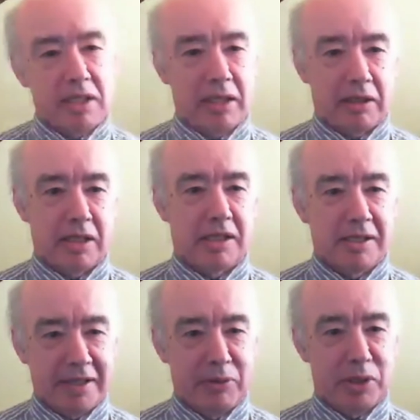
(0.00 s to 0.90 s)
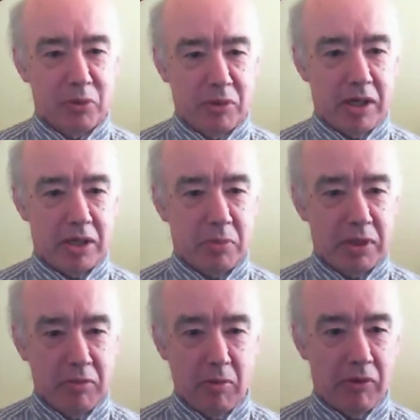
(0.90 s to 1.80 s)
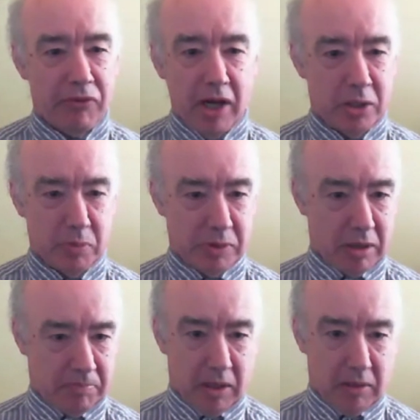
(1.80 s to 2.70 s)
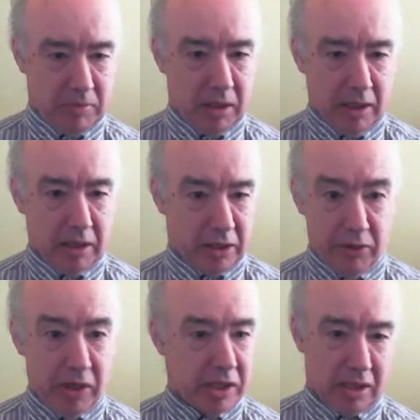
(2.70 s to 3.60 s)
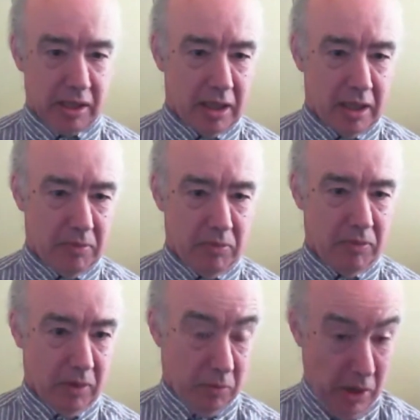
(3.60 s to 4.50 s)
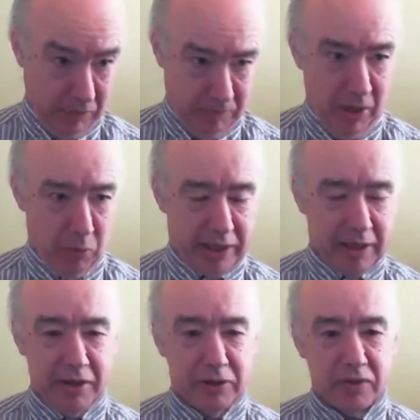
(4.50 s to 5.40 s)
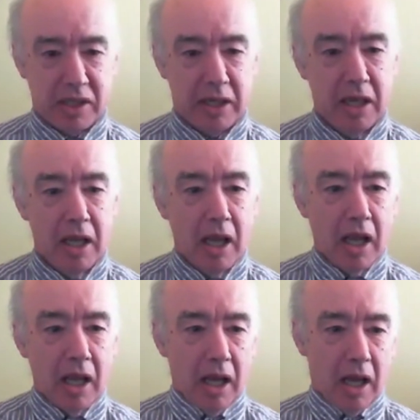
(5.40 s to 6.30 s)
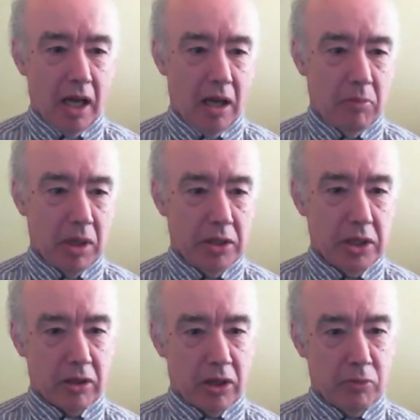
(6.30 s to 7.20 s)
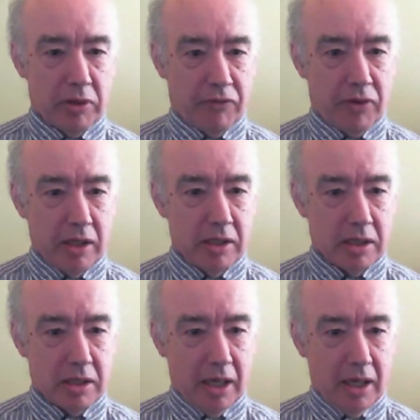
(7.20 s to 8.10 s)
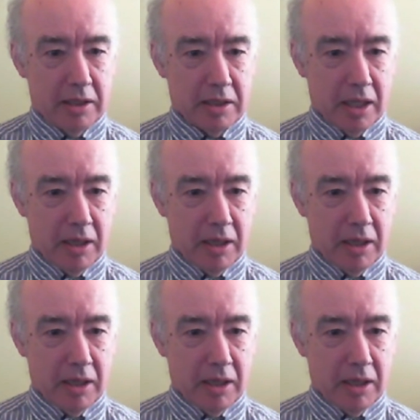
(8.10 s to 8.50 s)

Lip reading: delights is going to a race meeting with my friends. So I like going racing when we can, obviously. And you're going with your friends, and